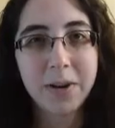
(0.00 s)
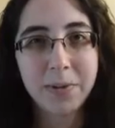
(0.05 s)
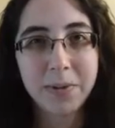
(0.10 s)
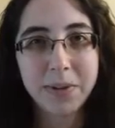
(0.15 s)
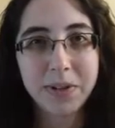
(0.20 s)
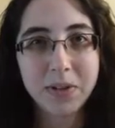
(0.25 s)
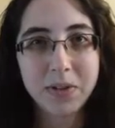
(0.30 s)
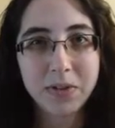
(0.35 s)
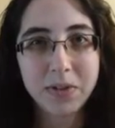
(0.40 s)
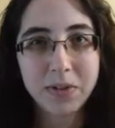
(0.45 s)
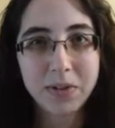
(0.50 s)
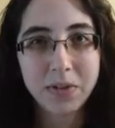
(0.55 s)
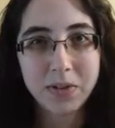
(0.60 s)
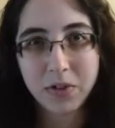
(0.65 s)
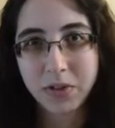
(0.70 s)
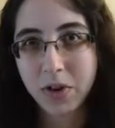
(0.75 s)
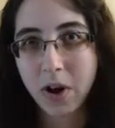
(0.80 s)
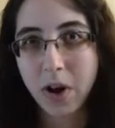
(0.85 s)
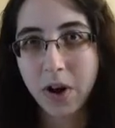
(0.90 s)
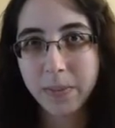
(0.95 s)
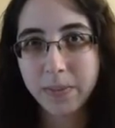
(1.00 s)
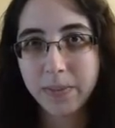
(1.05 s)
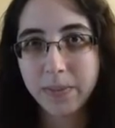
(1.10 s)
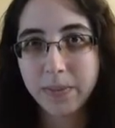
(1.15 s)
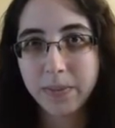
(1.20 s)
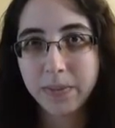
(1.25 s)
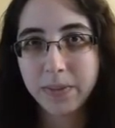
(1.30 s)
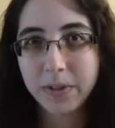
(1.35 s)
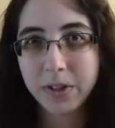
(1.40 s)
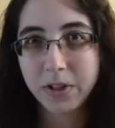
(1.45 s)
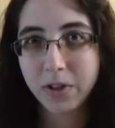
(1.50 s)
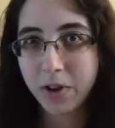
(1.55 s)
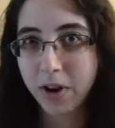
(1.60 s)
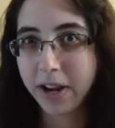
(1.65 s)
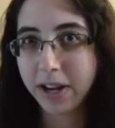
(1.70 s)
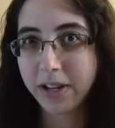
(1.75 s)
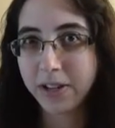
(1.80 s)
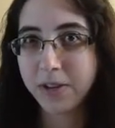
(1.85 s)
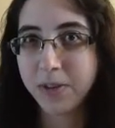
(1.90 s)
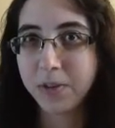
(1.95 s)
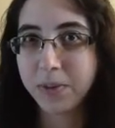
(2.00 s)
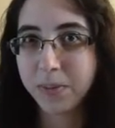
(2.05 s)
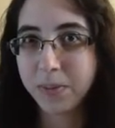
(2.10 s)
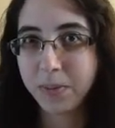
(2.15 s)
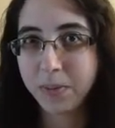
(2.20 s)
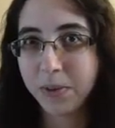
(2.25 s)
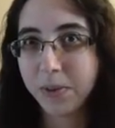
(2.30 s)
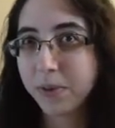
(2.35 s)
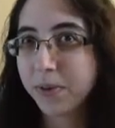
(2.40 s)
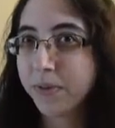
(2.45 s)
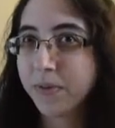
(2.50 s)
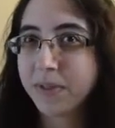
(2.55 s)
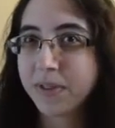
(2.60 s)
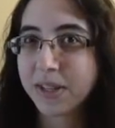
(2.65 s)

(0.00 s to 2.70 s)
would stop trying to improve.